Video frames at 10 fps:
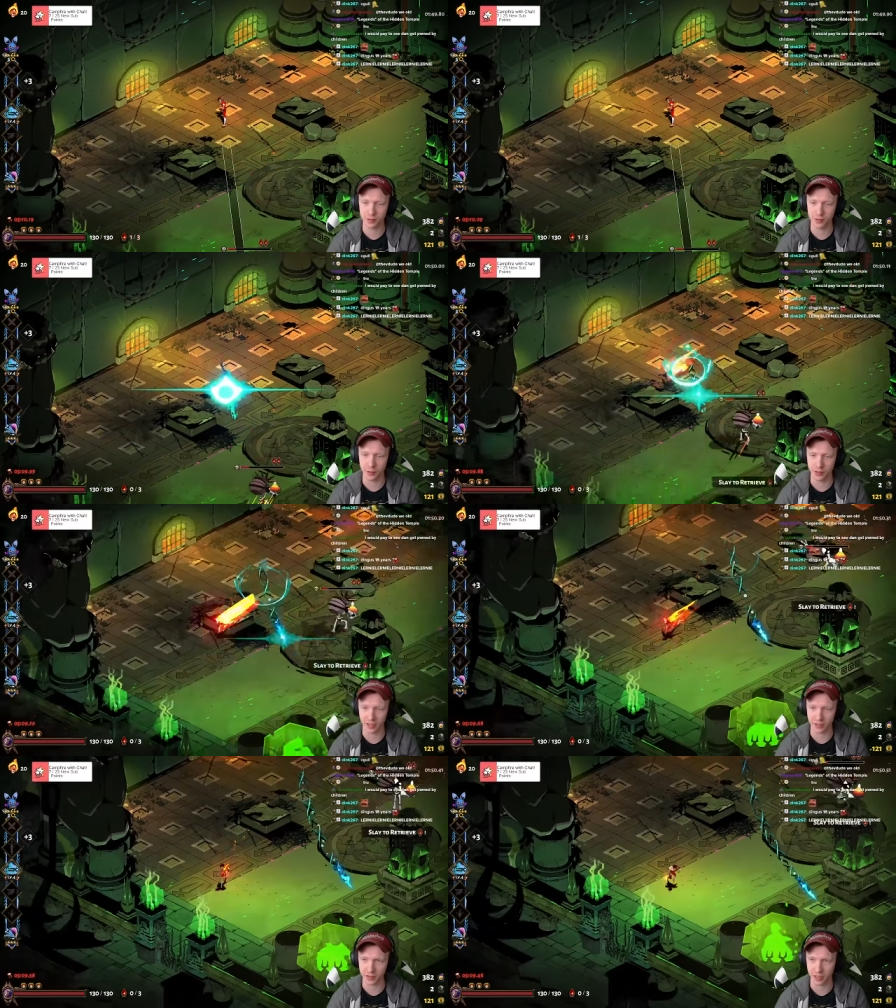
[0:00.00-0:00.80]
do it
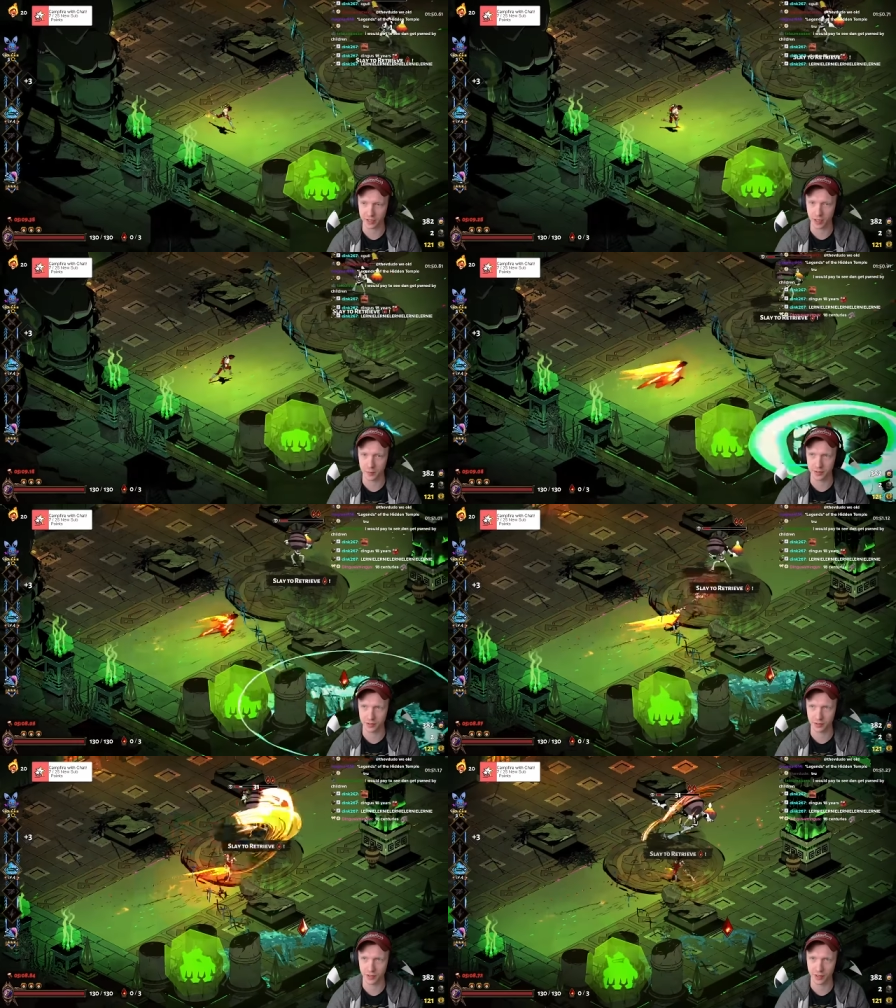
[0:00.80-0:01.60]
like a second time, it's
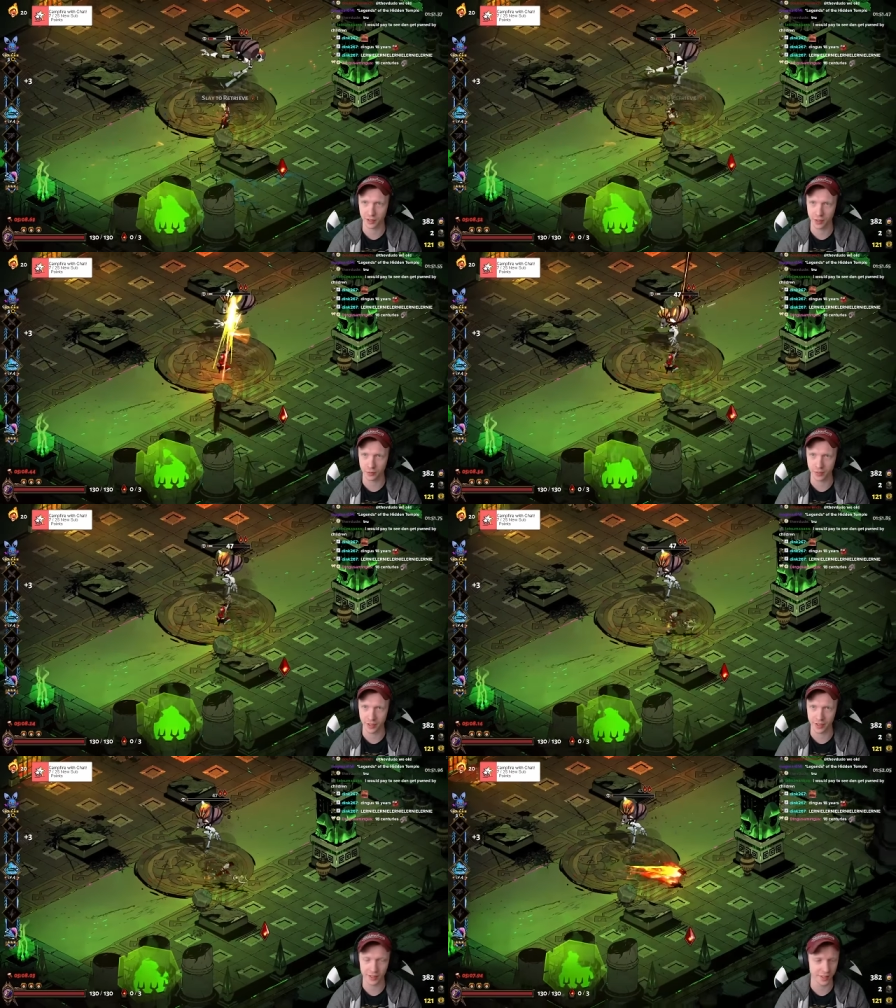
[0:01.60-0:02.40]
just like, oh
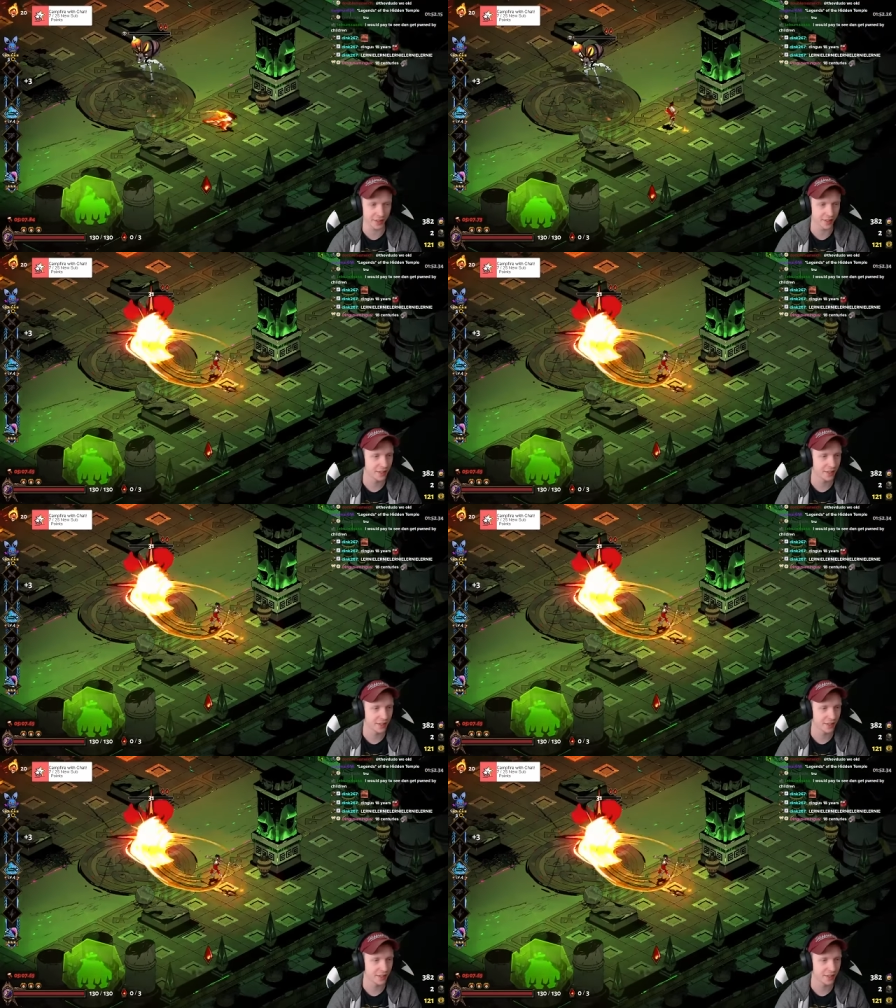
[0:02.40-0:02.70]
right, yeah.